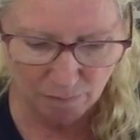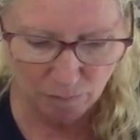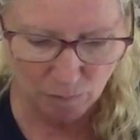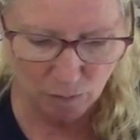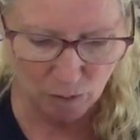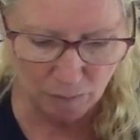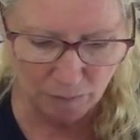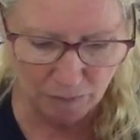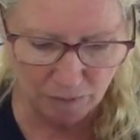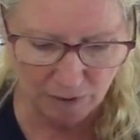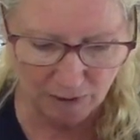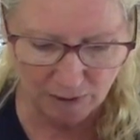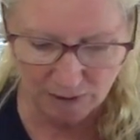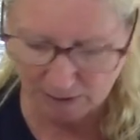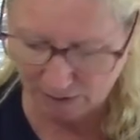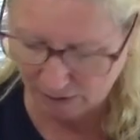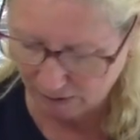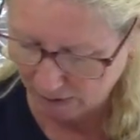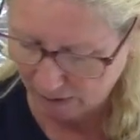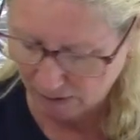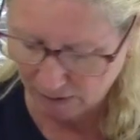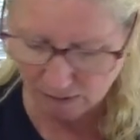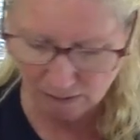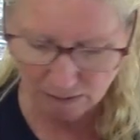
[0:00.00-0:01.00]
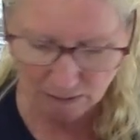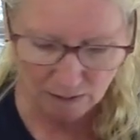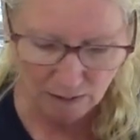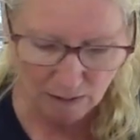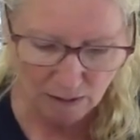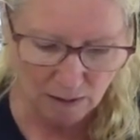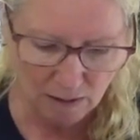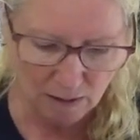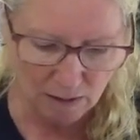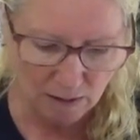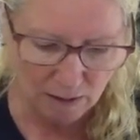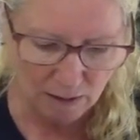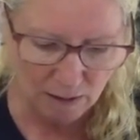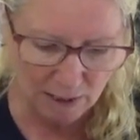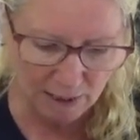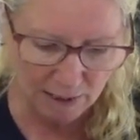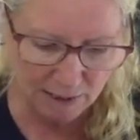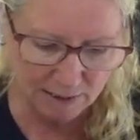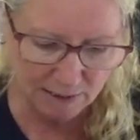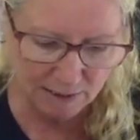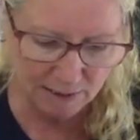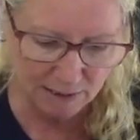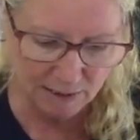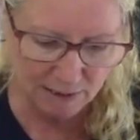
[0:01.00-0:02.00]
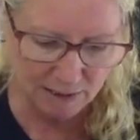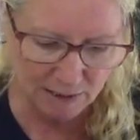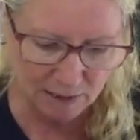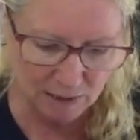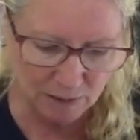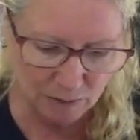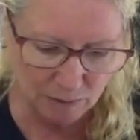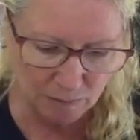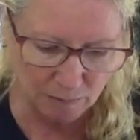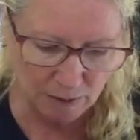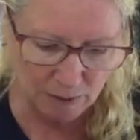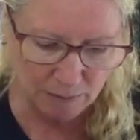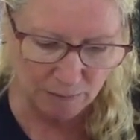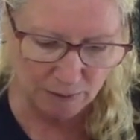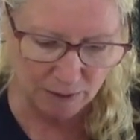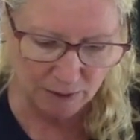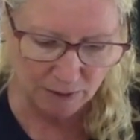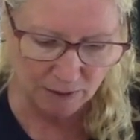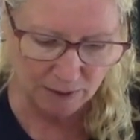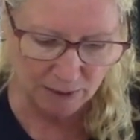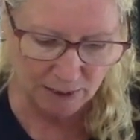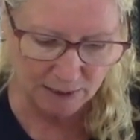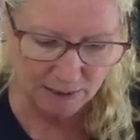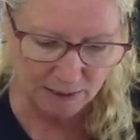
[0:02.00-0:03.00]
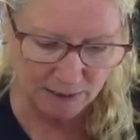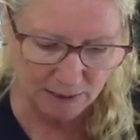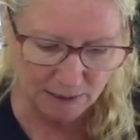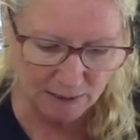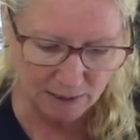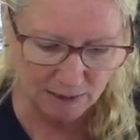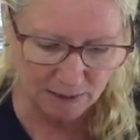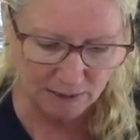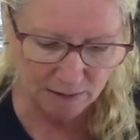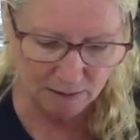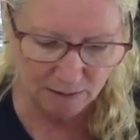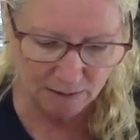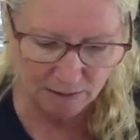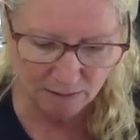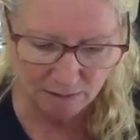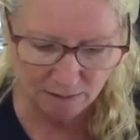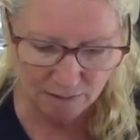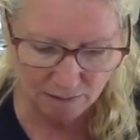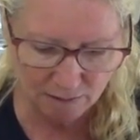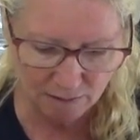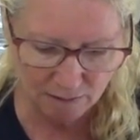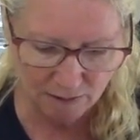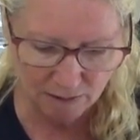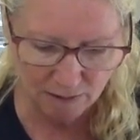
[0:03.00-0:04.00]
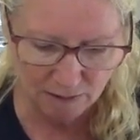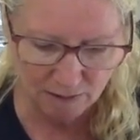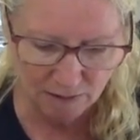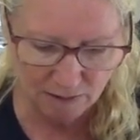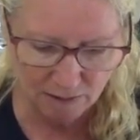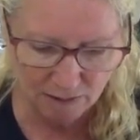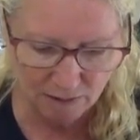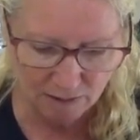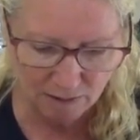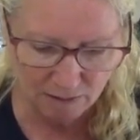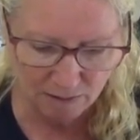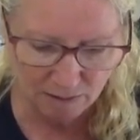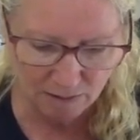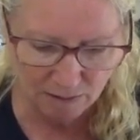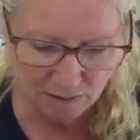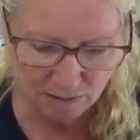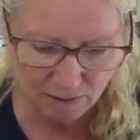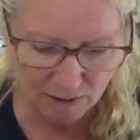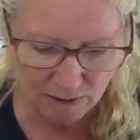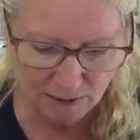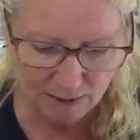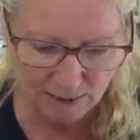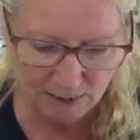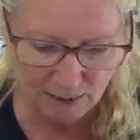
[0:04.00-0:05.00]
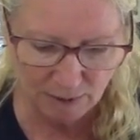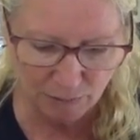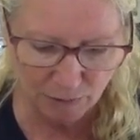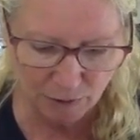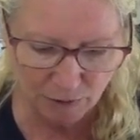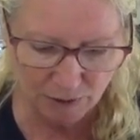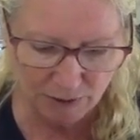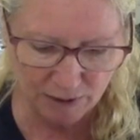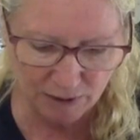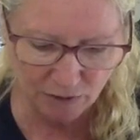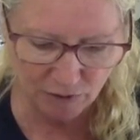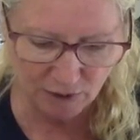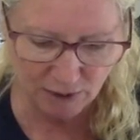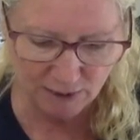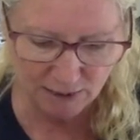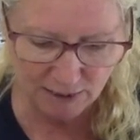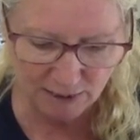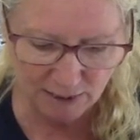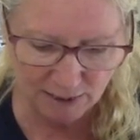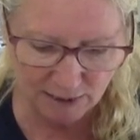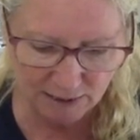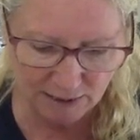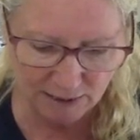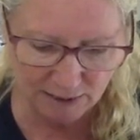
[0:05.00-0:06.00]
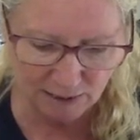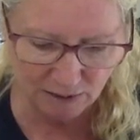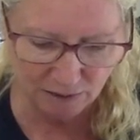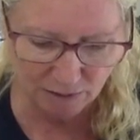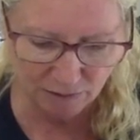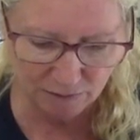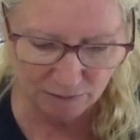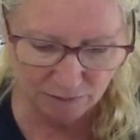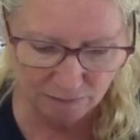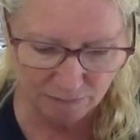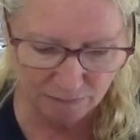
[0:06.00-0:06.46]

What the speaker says: Oops, let's see. I can see that it might be a good idea to assemble these right inside the kiln.